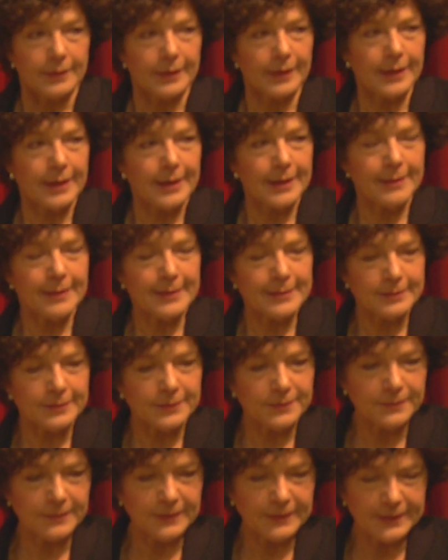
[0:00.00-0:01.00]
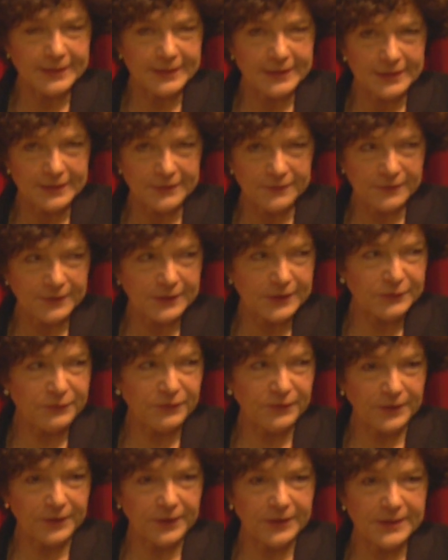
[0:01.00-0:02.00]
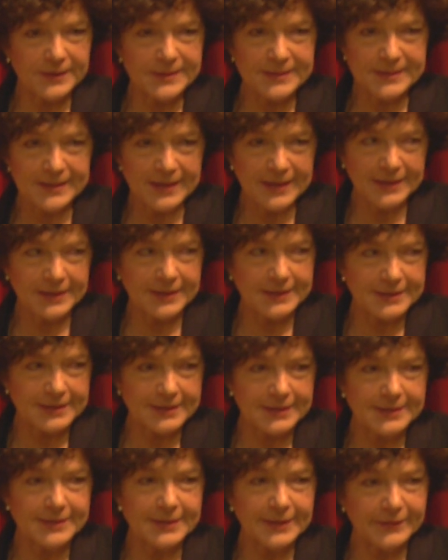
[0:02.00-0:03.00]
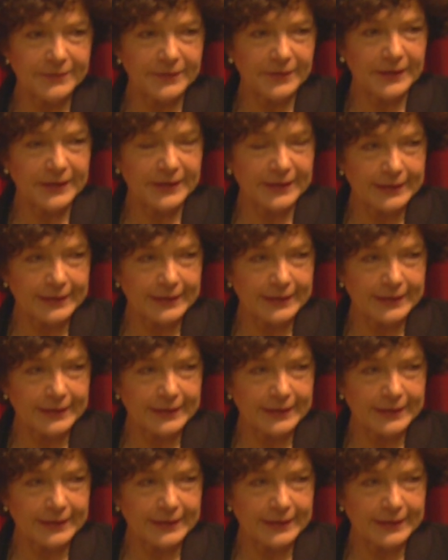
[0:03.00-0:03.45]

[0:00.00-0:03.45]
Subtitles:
That's really difficult for her to say because she's not very